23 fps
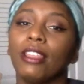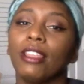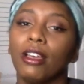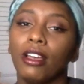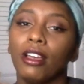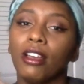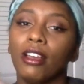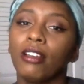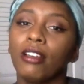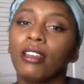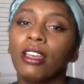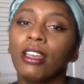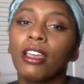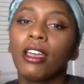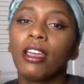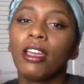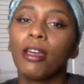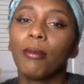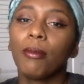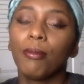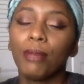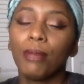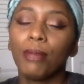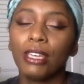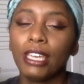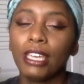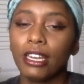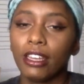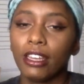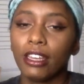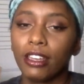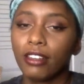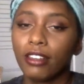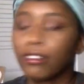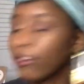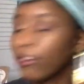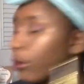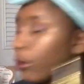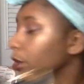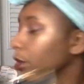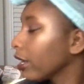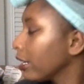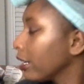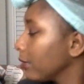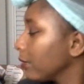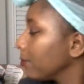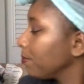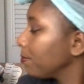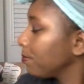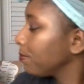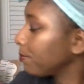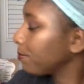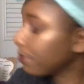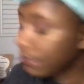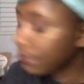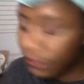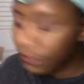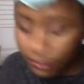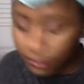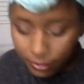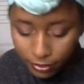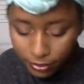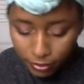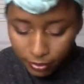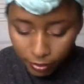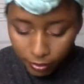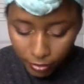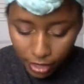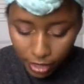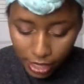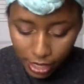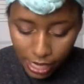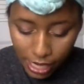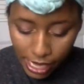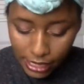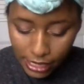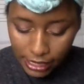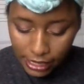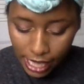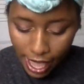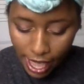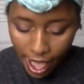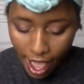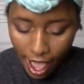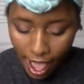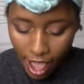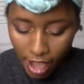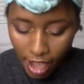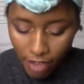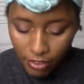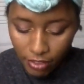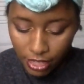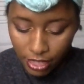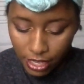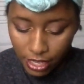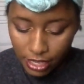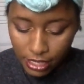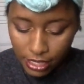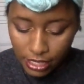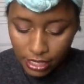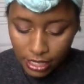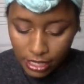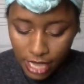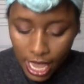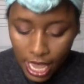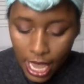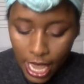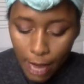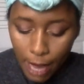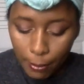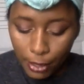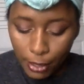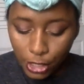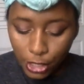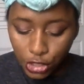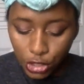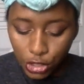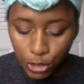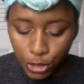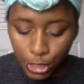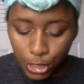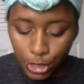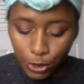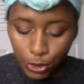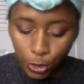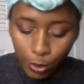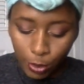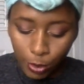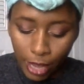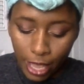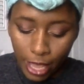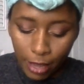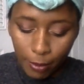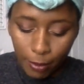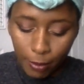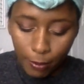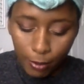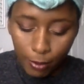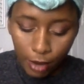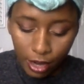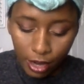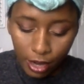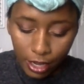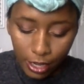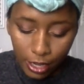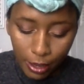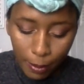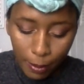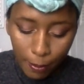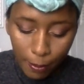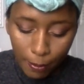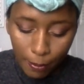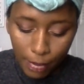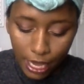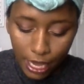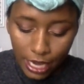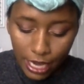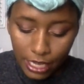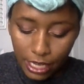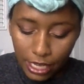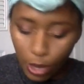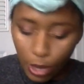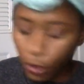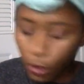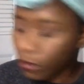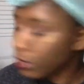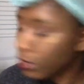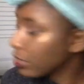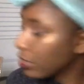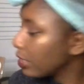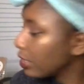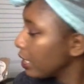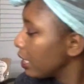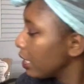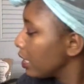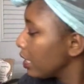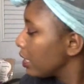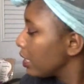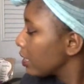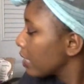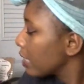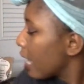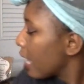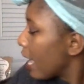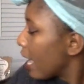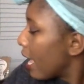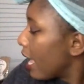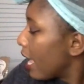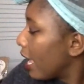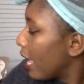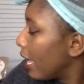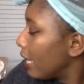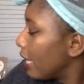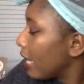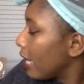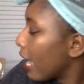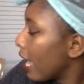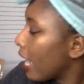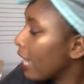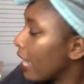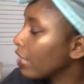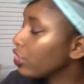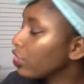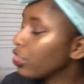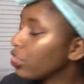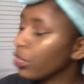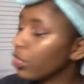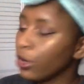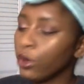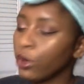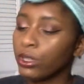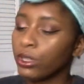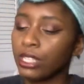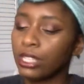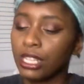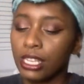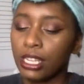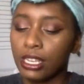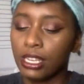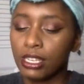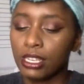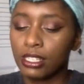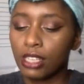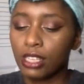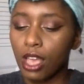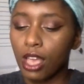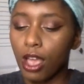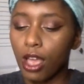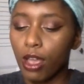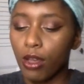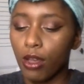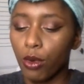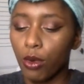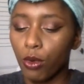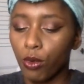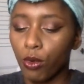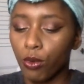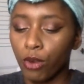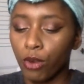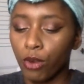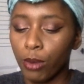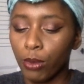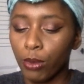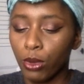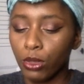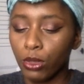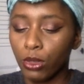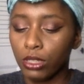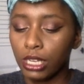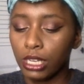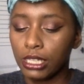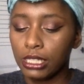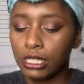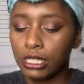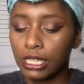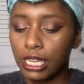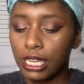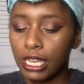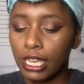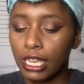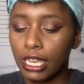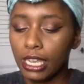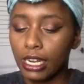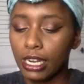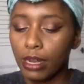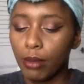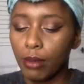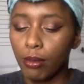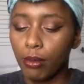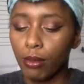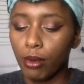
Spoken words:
the beginning for it. Next, I have this Picture It throwback product made overseas. And I chose this Rimmel London